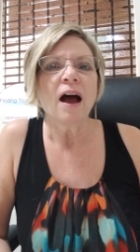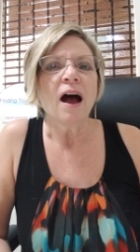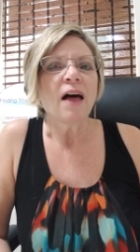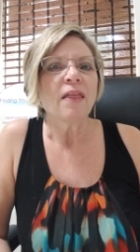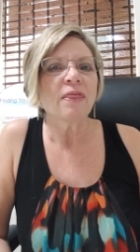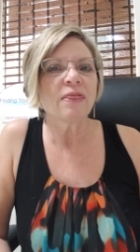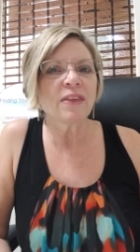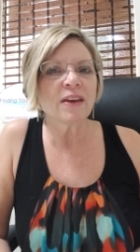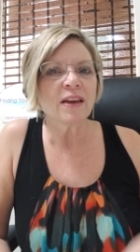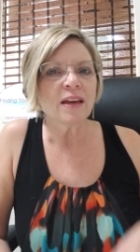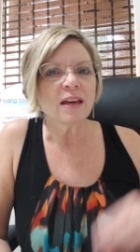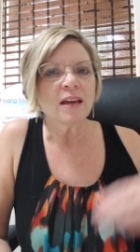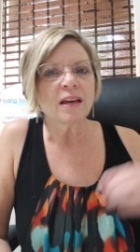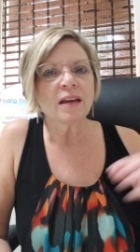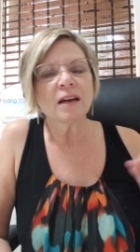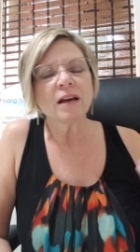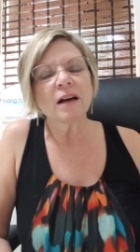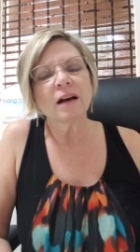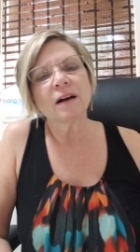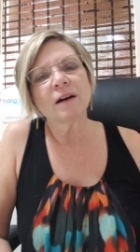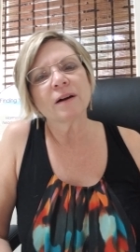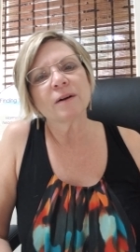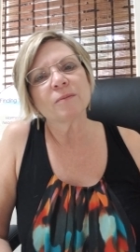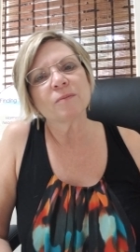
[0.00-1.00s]
The
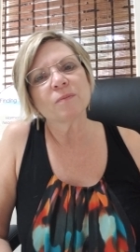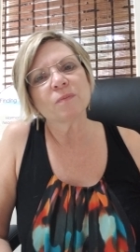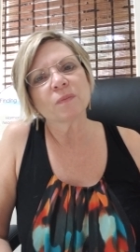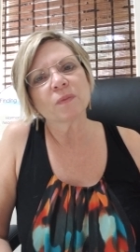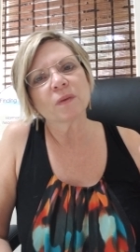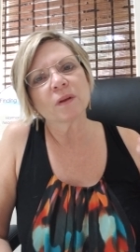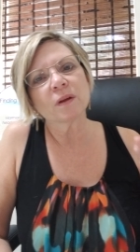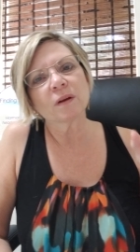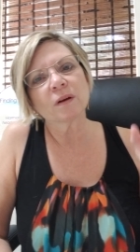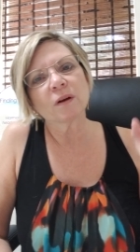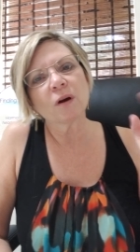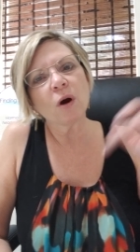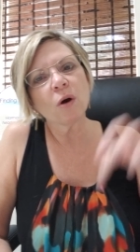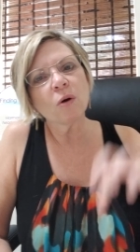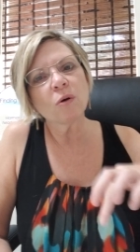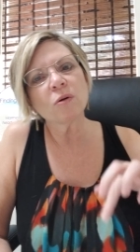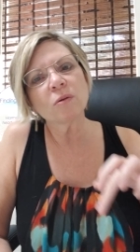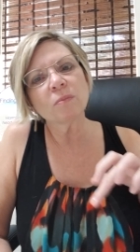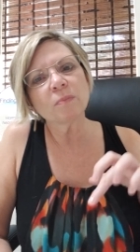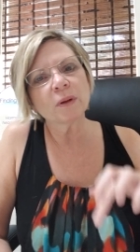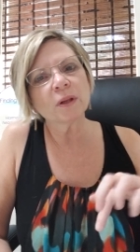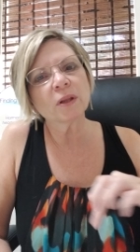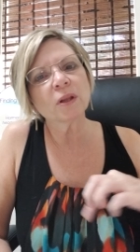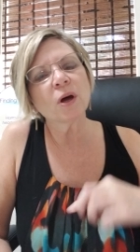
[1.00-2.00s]

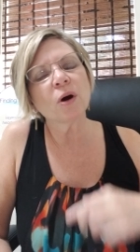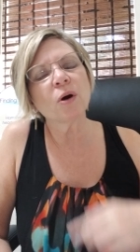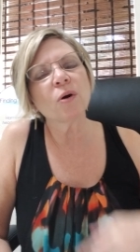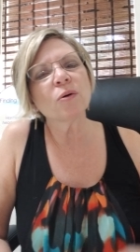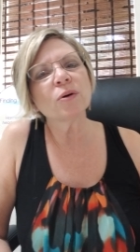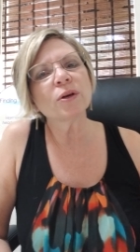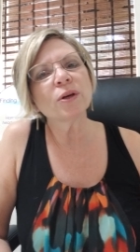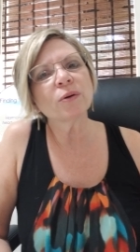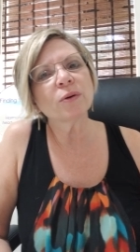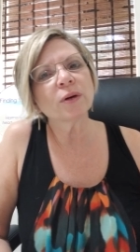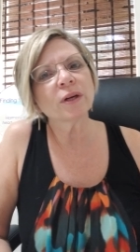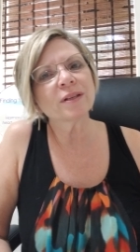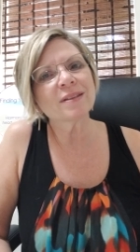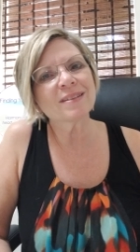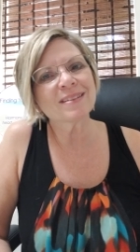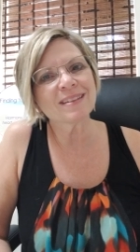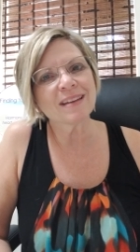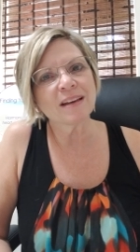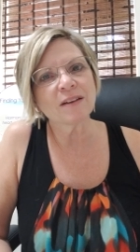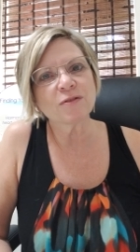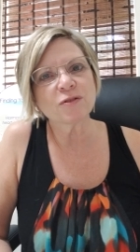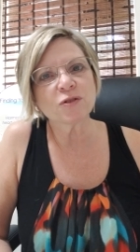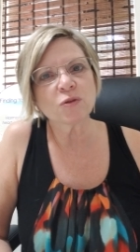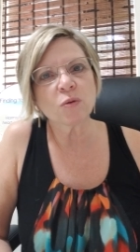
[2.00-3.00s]
code below, you can
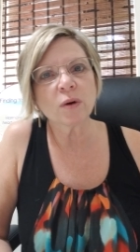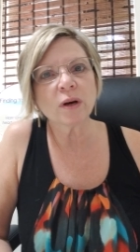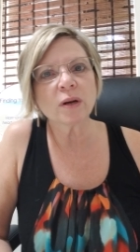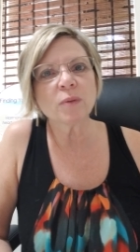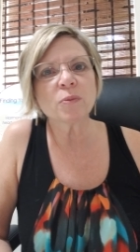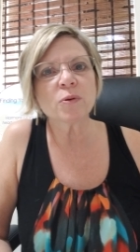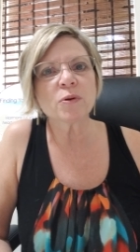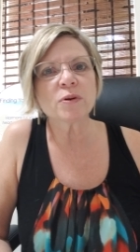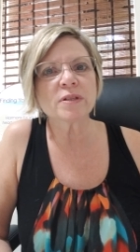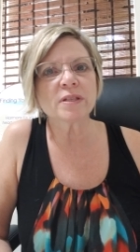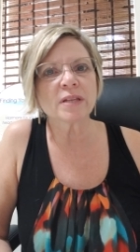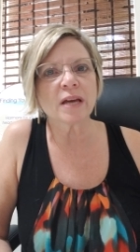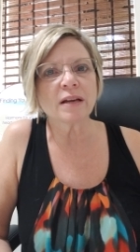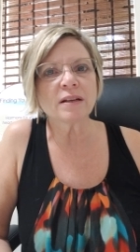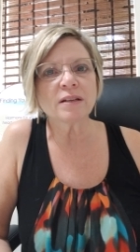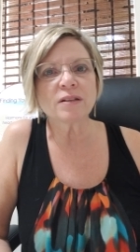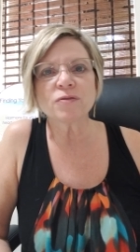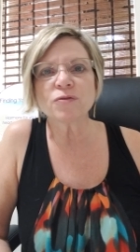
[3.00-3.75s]
save 20%.